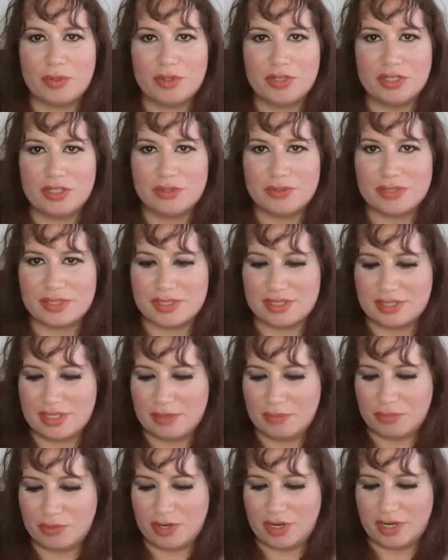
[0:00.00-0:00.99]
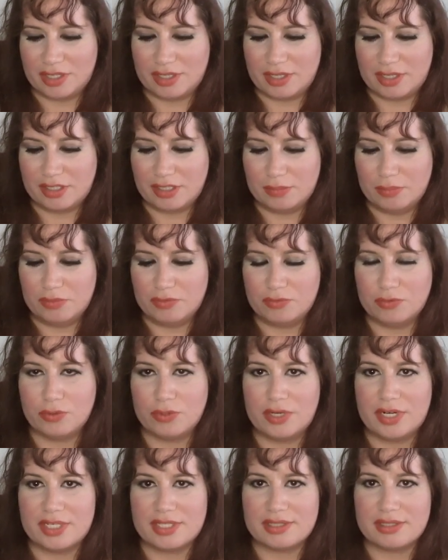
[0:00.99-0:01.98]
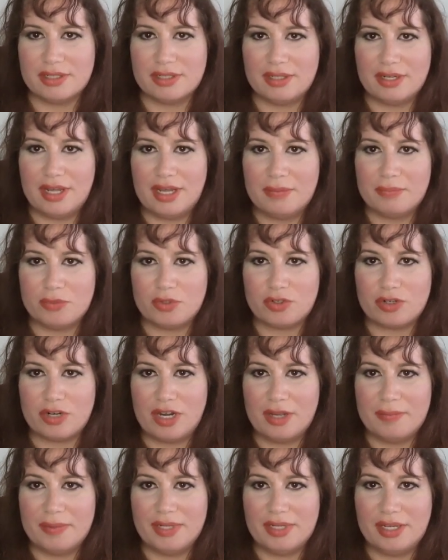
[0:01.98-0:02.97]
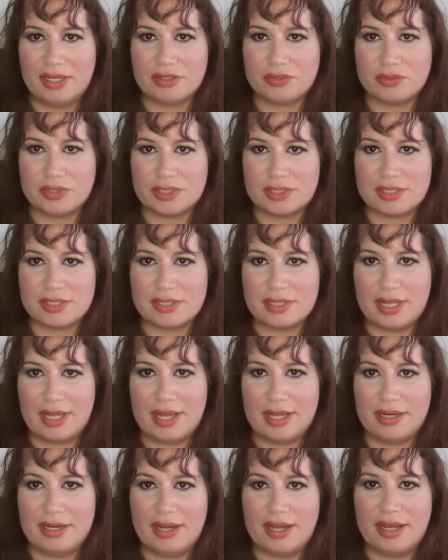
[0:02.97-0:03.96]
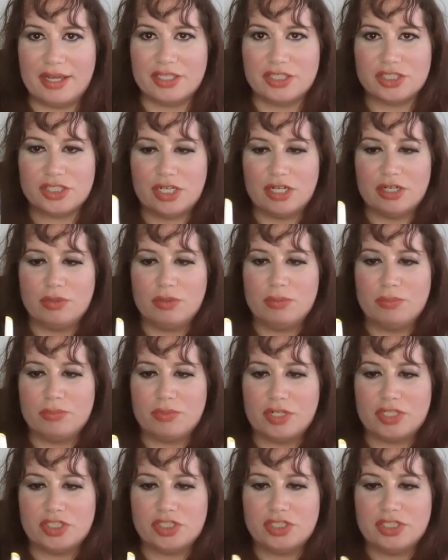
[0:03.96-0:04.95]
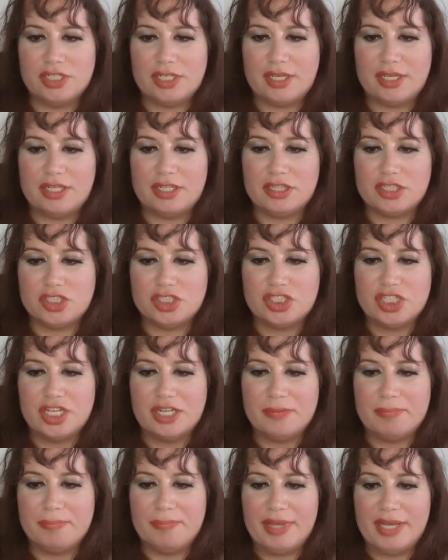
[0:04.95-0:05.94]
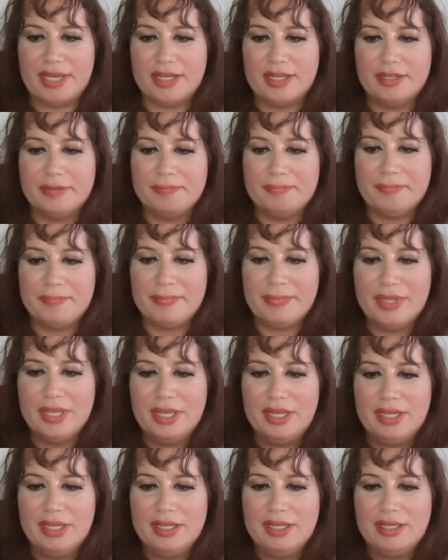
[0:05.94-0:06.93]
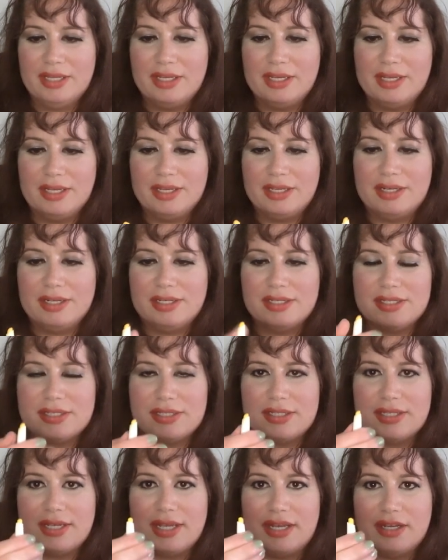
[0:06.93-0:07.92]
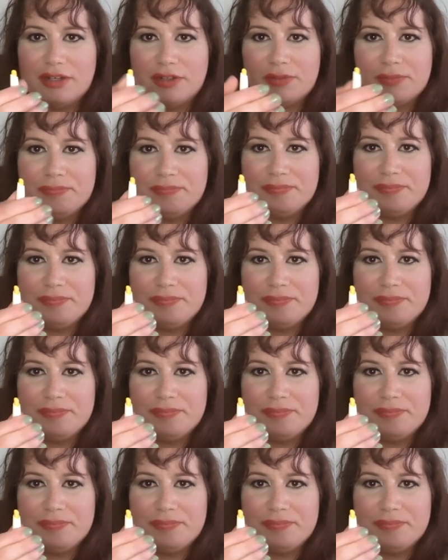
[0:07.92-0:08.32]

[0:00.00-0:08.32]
going to use the same product I did before. It's the Lime Crime Electric Slide Eyeshadow and Brush Stick in the shade Mega. It is yellow.